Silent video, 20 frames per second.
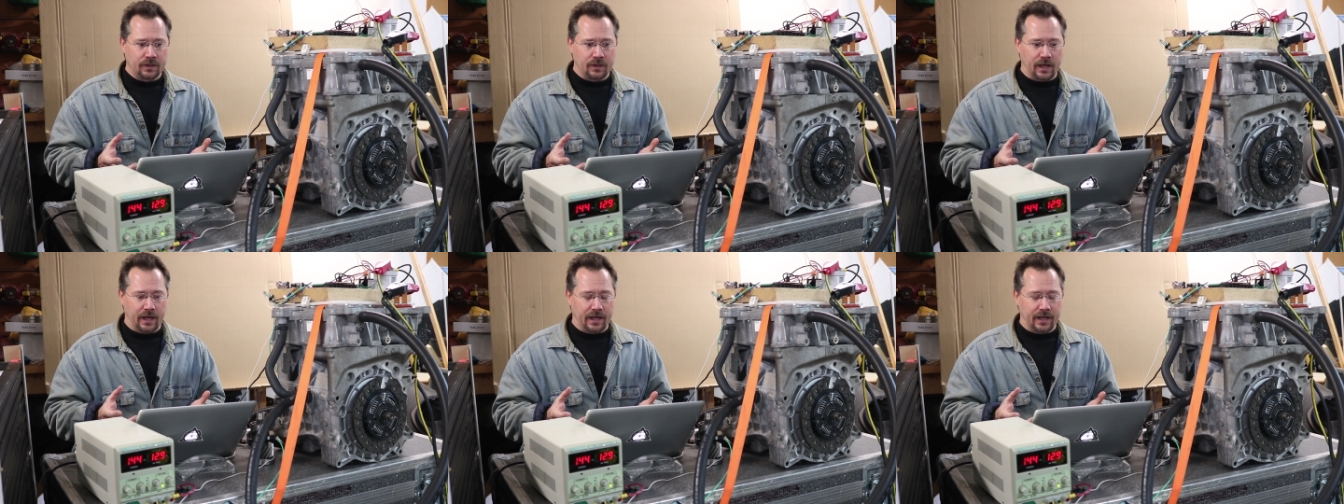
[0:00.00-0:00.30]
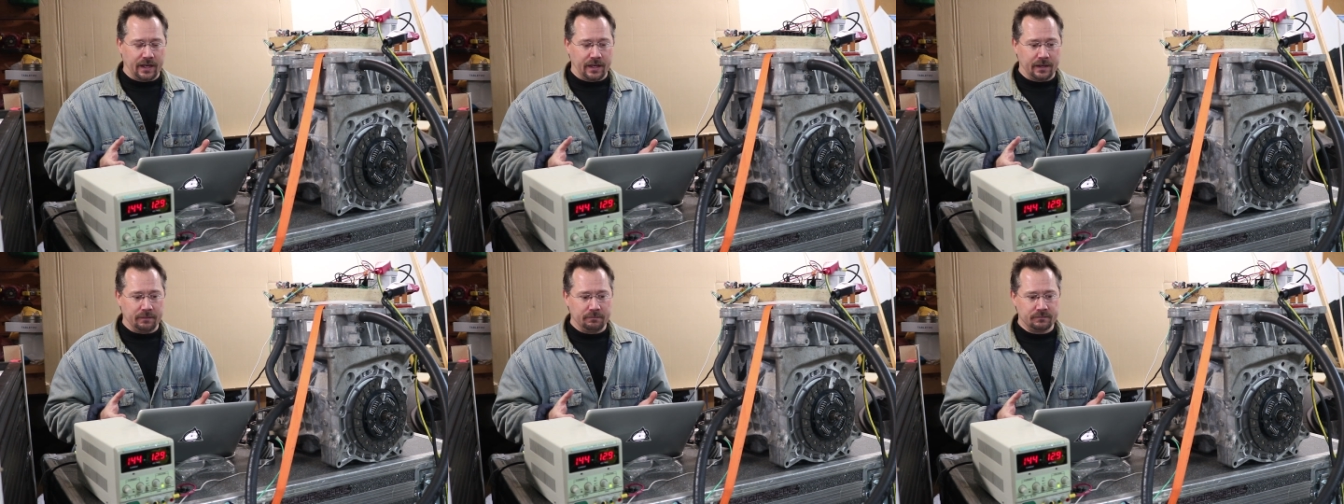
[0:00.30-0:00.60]

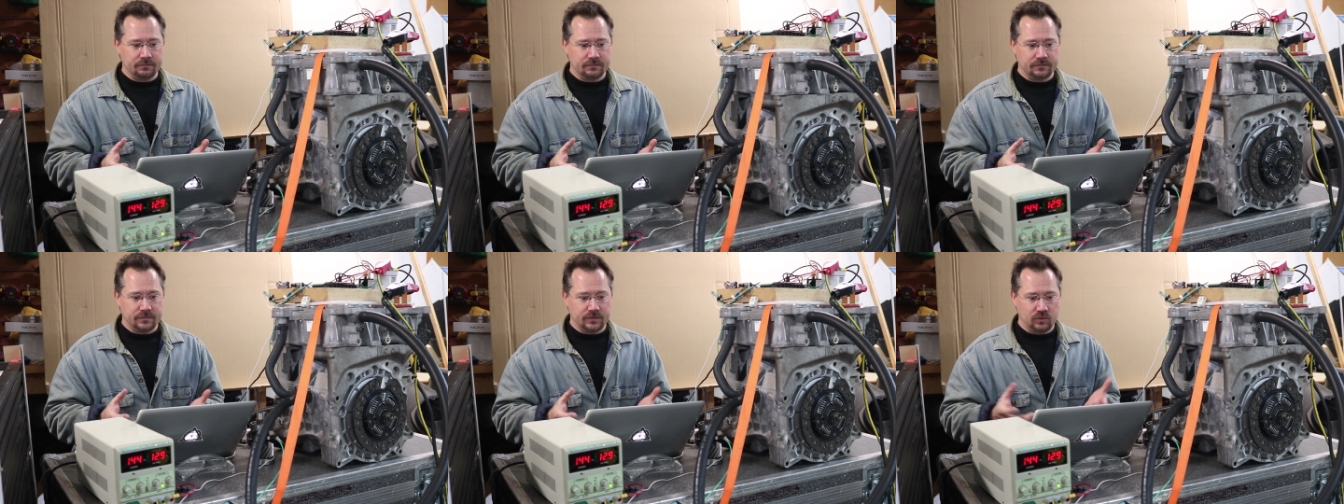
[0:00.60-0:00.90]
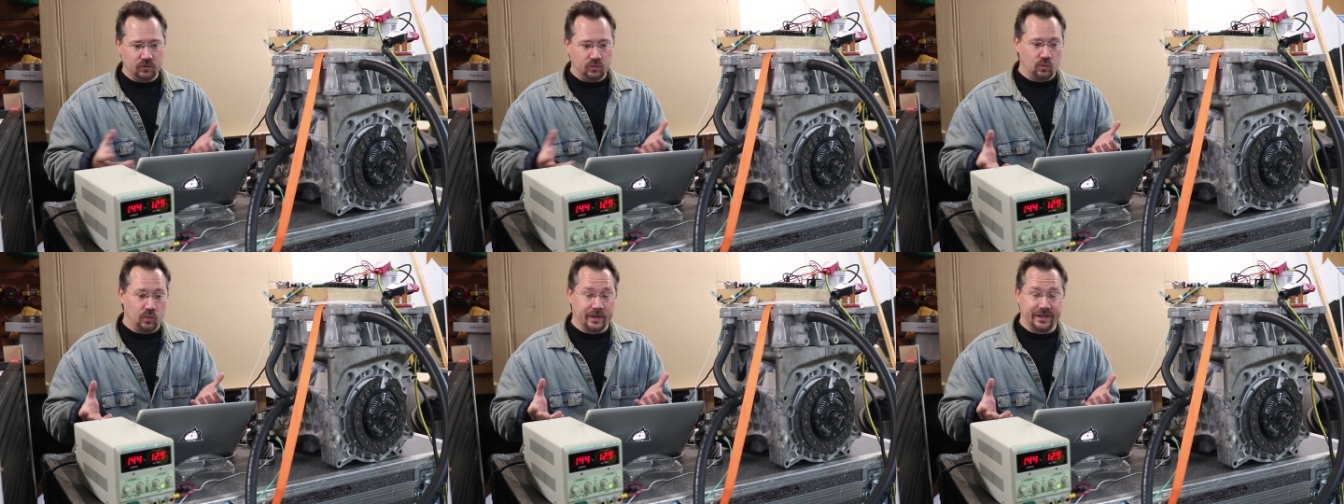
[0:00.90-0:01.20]
One
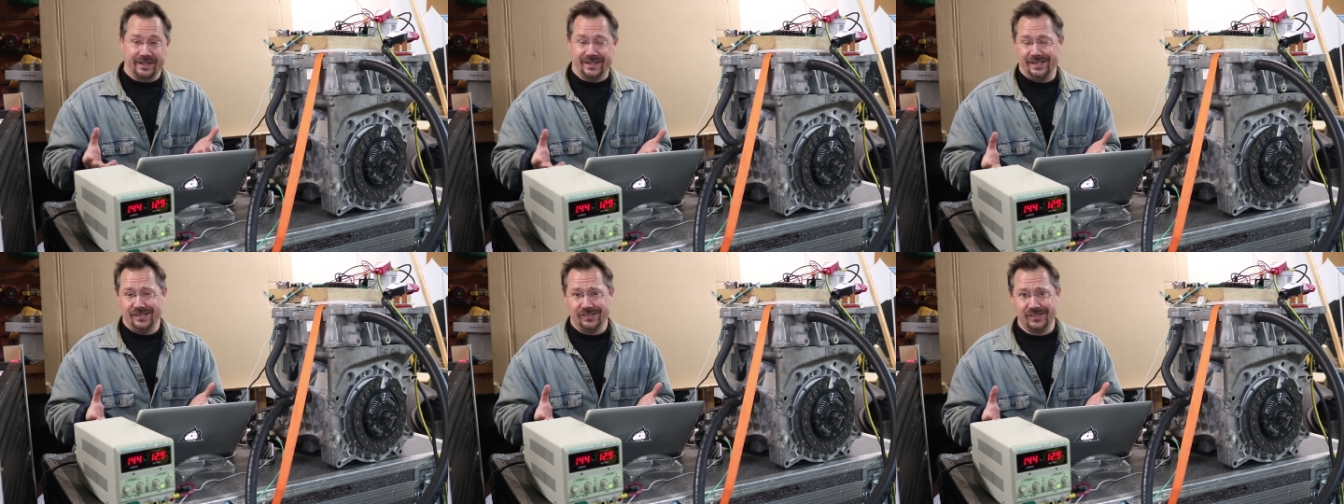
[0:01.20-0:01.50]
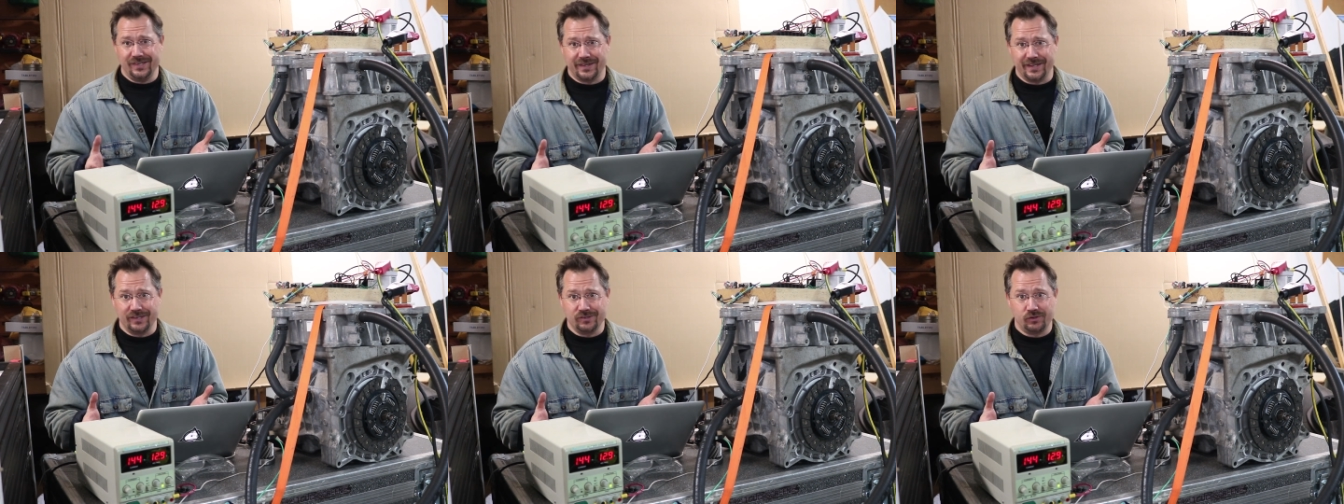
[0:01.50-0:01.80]
of the
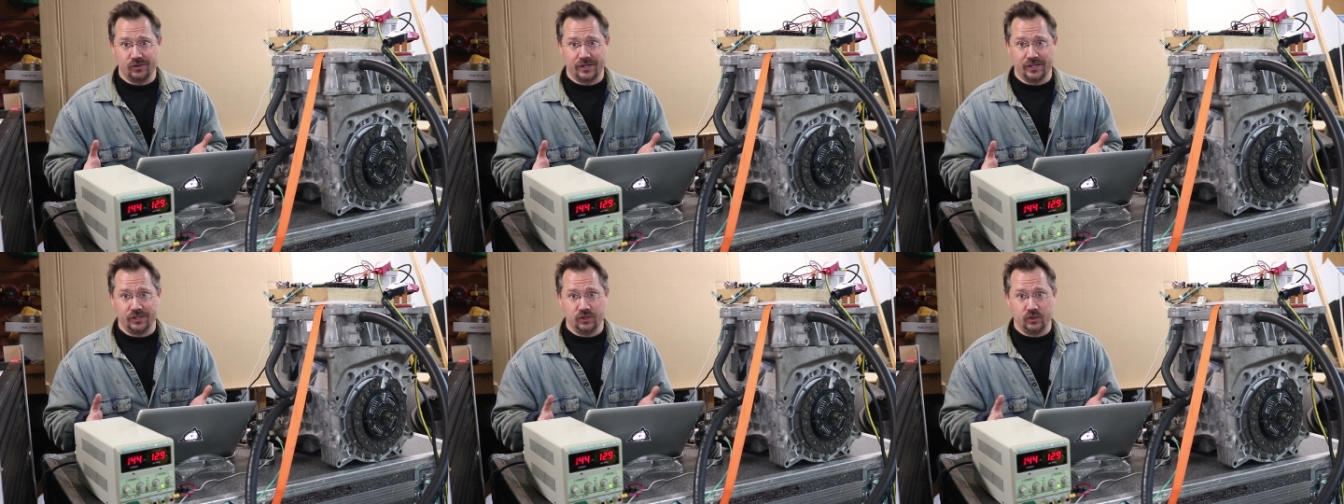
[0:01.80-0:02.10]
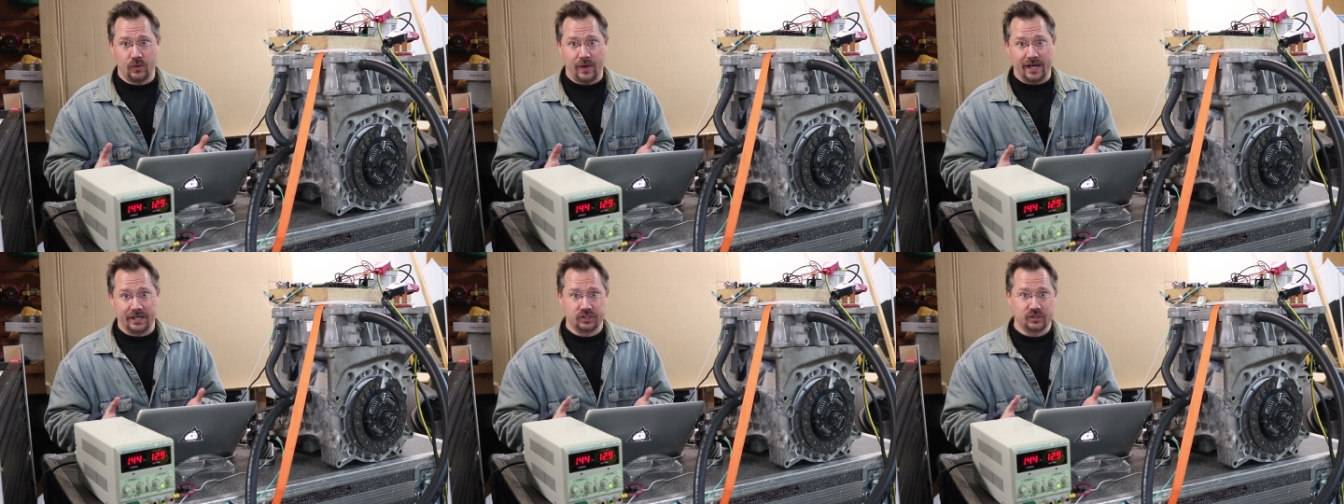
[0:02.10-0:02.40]
easy things you can
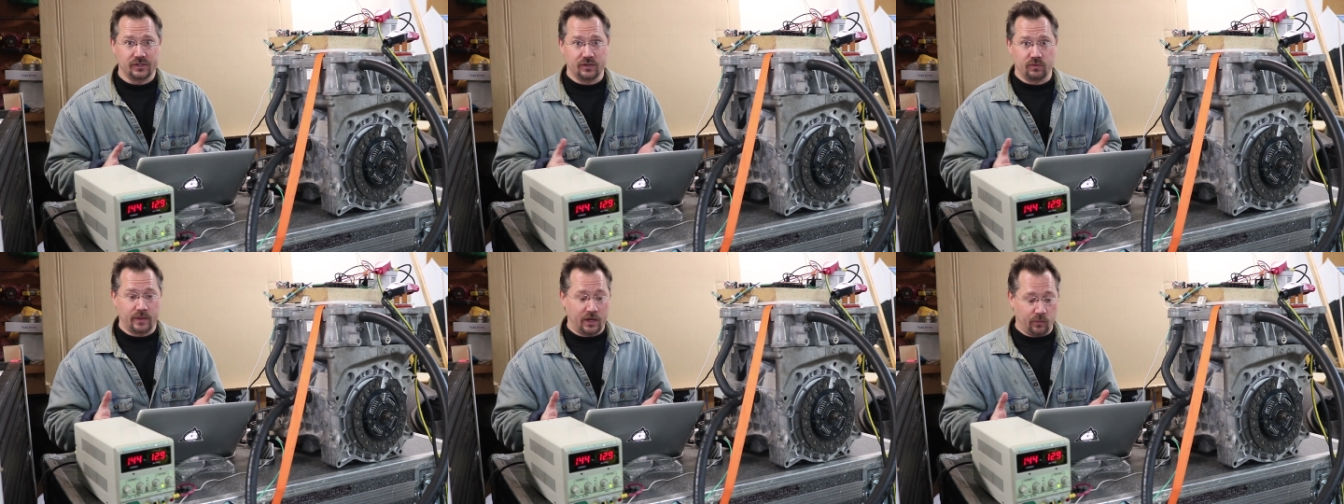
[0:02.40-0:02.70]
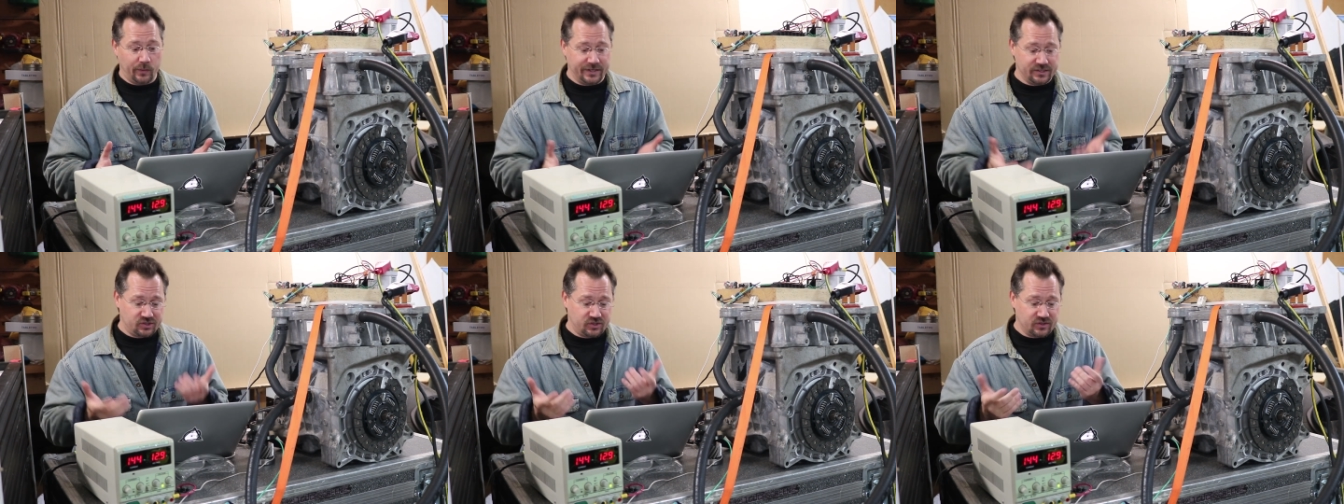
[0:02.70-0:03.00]
do actually right
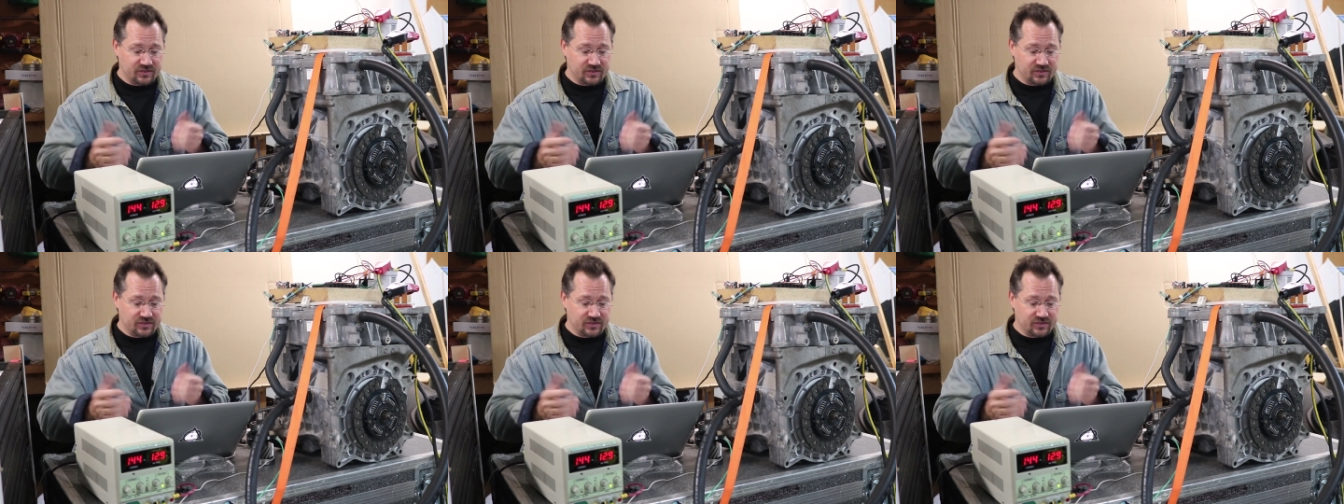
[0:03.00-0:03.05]
away is